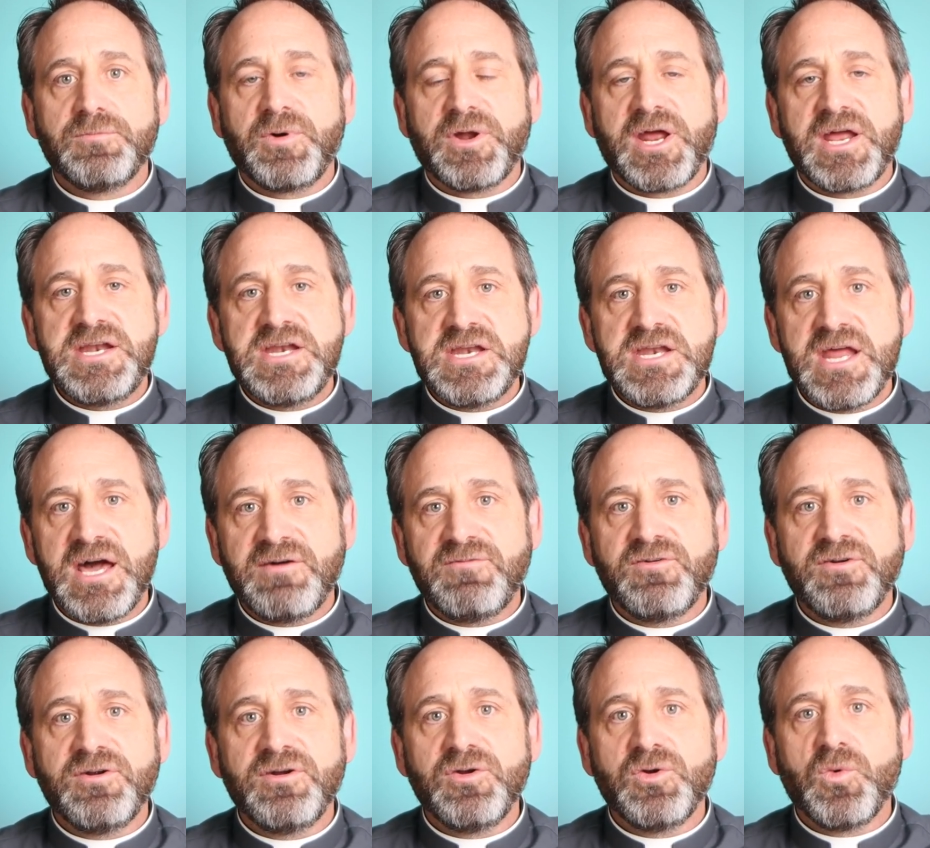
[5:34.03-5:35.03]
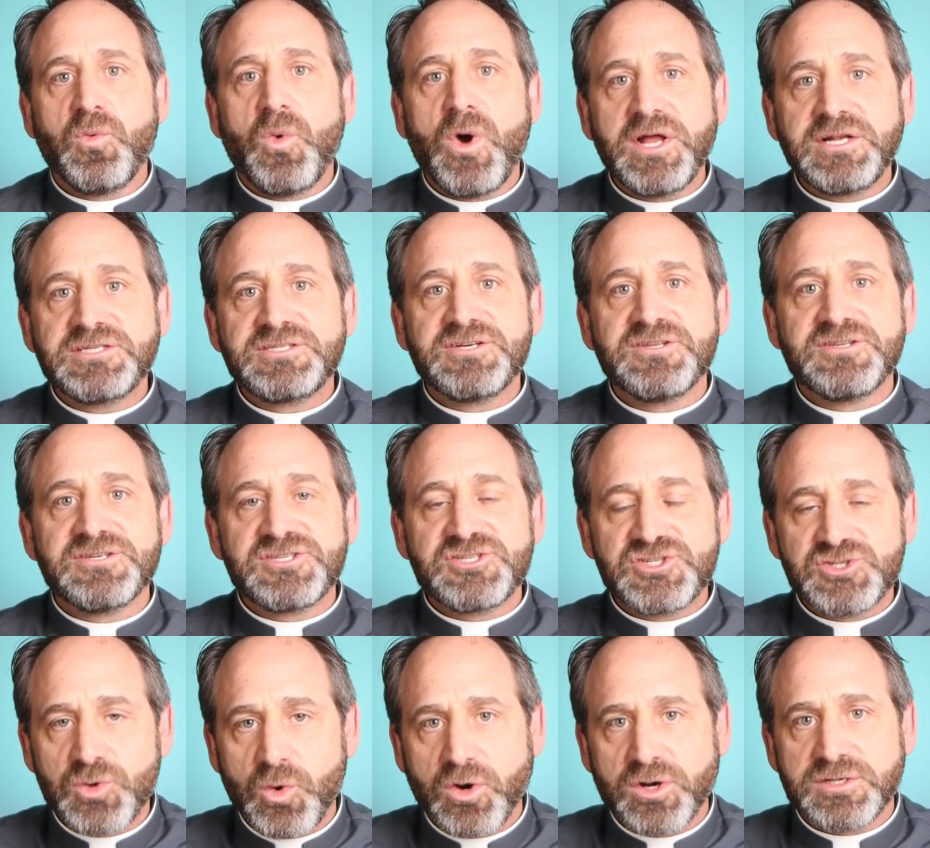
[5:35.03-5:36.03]
but I never went to the
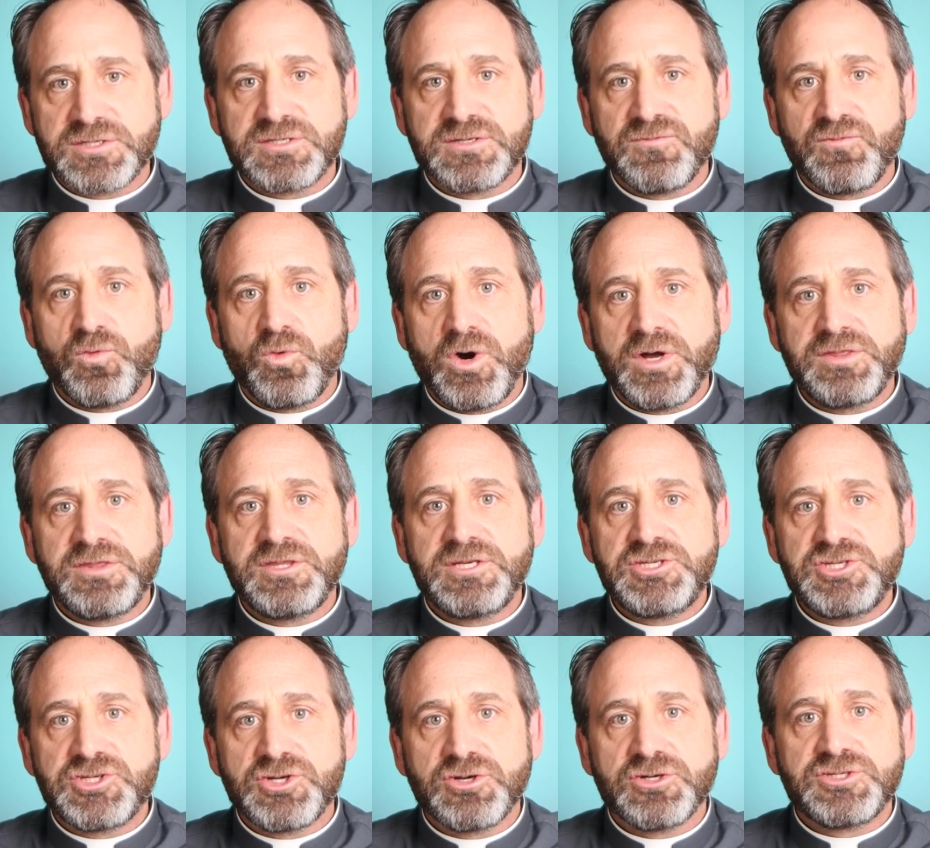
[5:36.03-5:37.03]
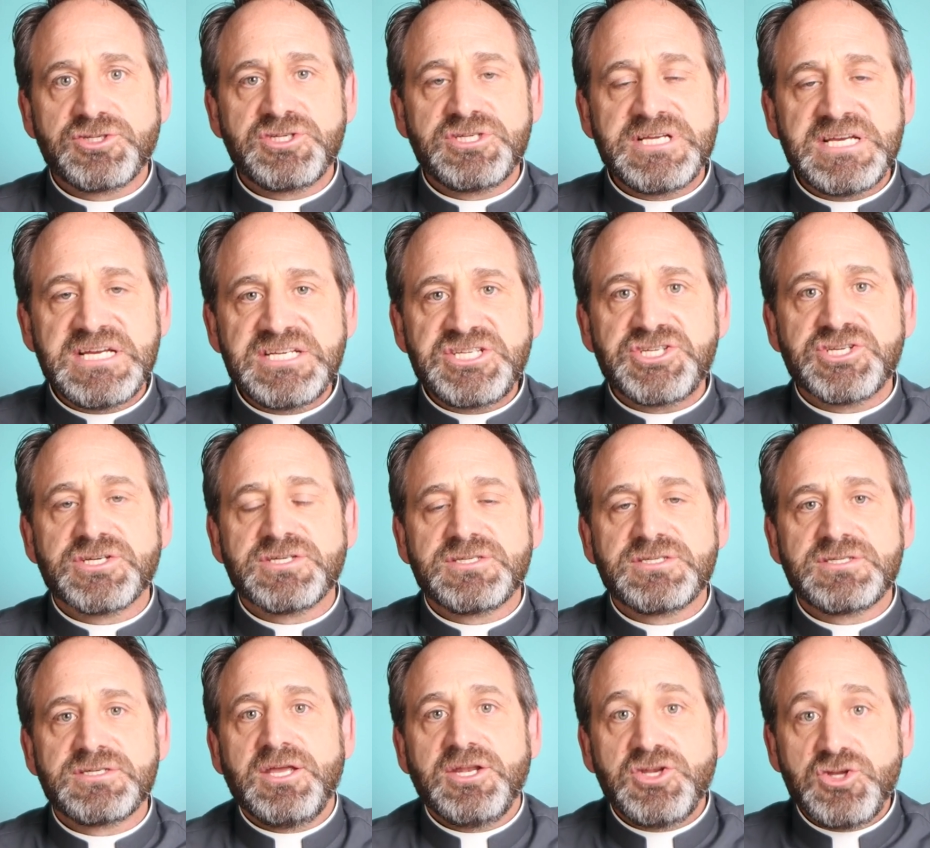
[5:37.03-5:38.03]
source of what the church teaches.
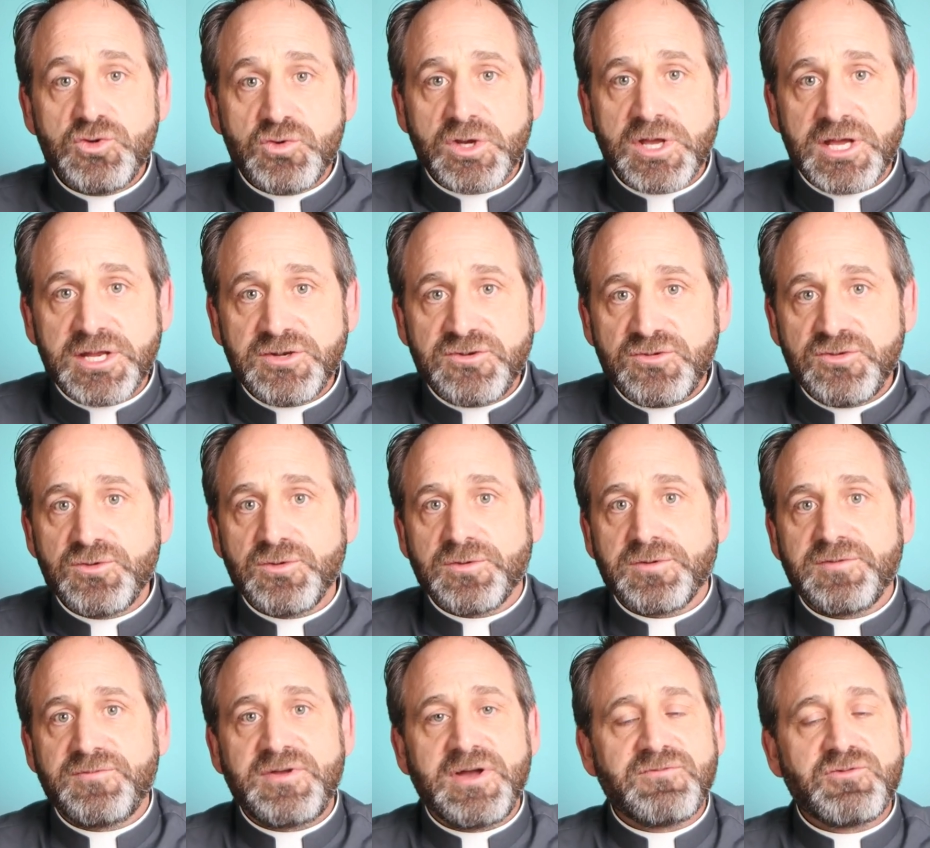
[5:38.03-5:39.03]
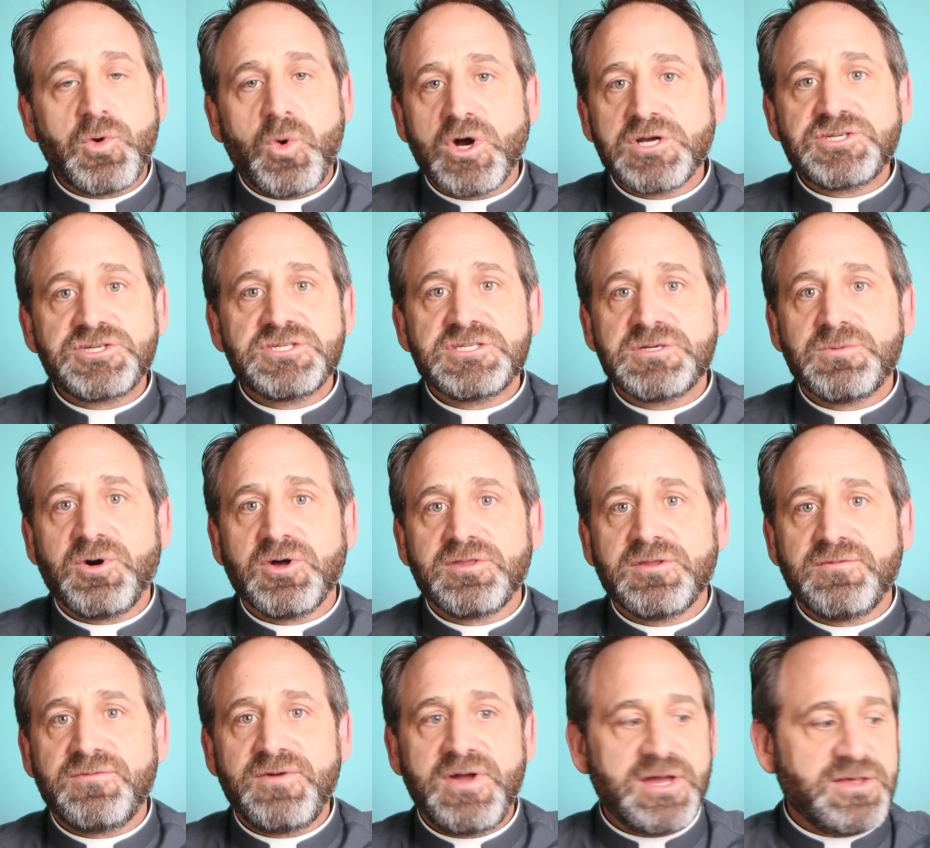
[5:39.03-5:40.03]
And you can too. If you have questions about
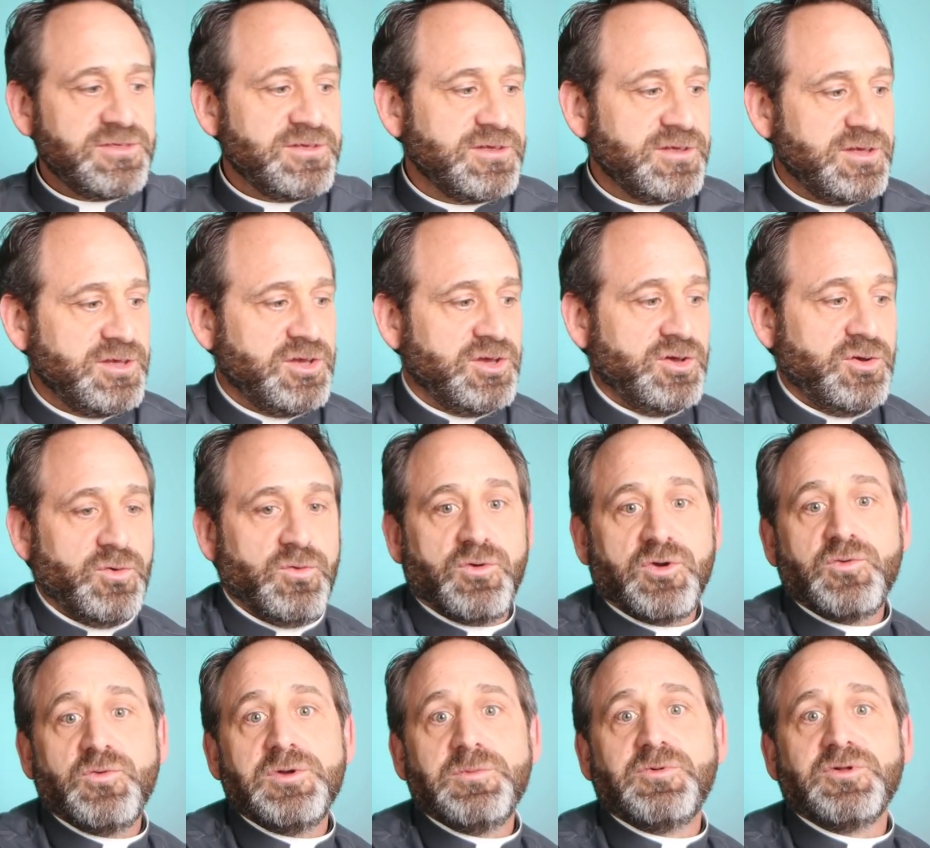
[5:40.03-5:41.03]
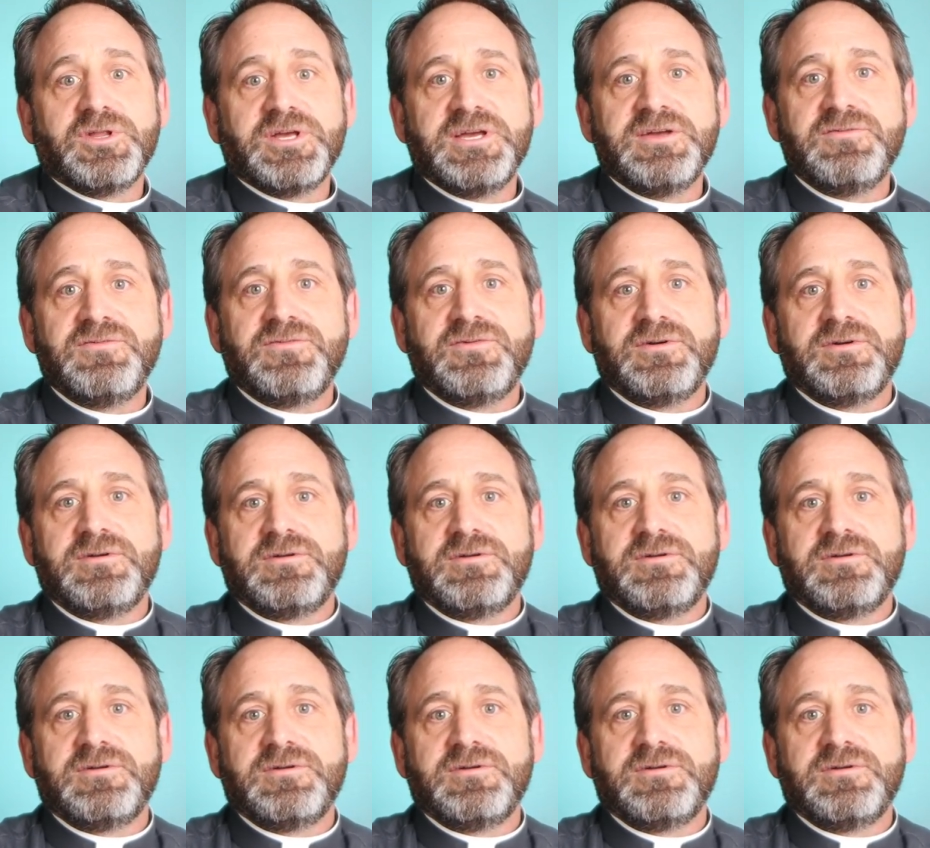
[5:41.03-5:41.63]
the faith, what do we believe?